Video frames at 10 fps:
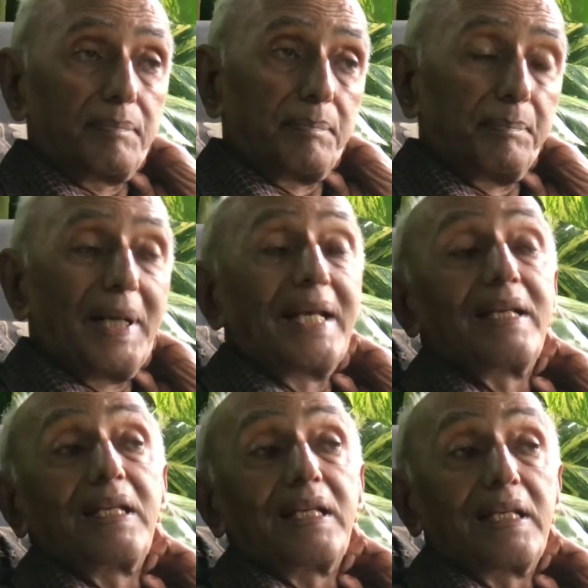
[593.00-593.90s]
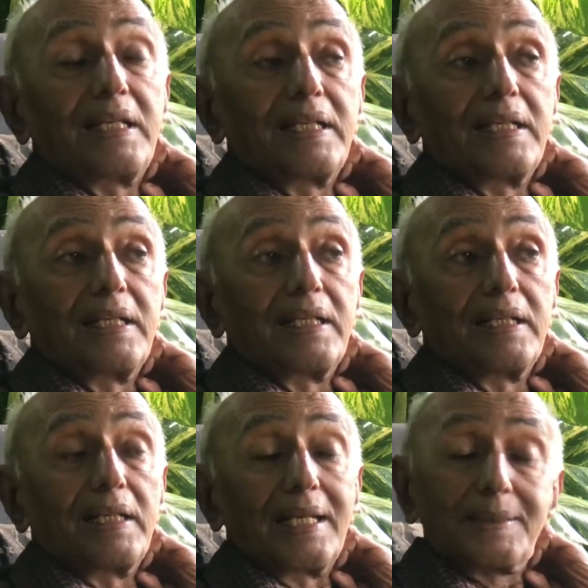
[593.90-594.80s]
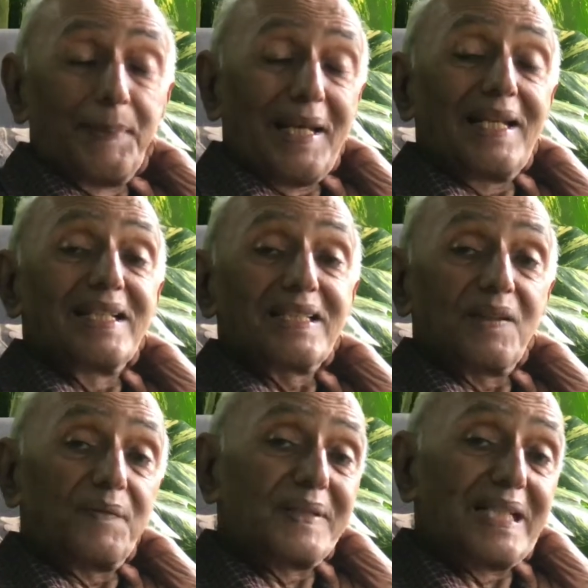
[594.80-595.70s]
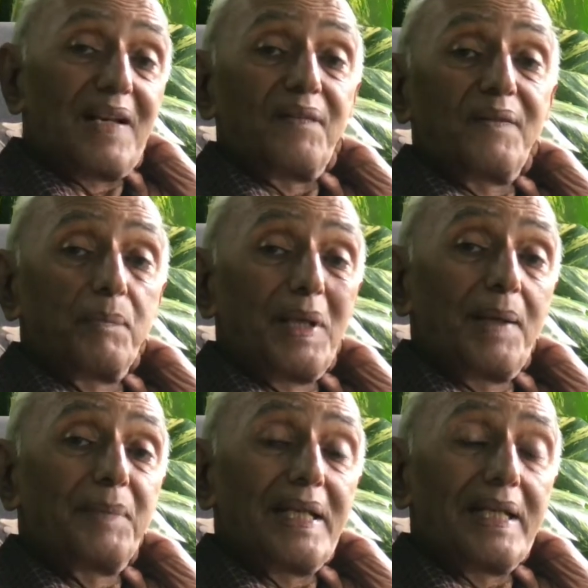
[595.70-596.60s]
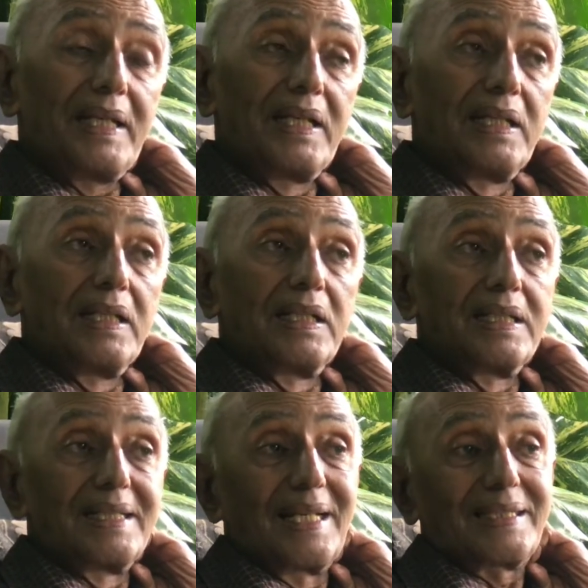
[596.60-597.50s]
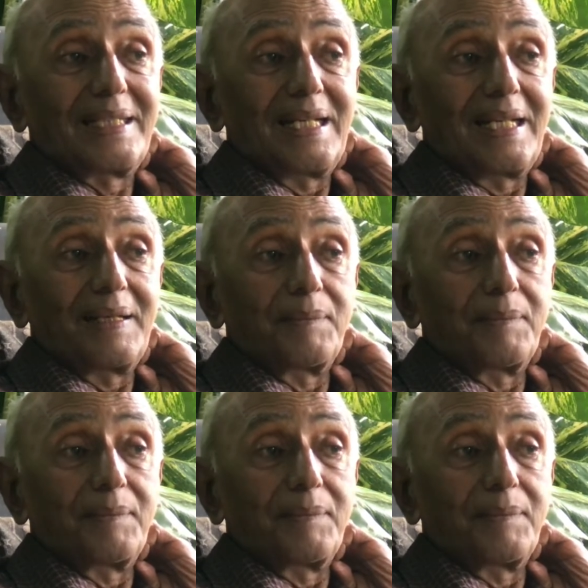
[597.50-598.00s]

My experience of self may be just a